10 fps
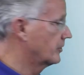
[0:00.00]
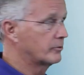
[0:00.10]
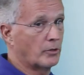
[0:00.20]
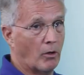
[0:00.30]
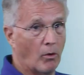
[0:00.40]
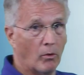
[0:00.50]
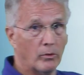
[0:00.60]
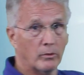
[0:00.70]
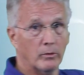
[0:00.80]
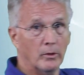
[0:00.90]
the
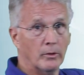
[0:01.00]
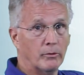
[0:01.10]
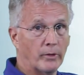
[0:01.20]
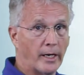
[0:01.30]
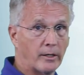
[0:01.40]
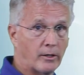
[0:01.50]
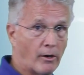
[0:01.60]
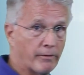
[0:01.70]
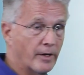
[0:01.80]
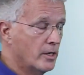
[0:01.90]
total drag
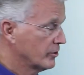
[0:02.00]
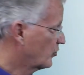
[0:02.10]
curve.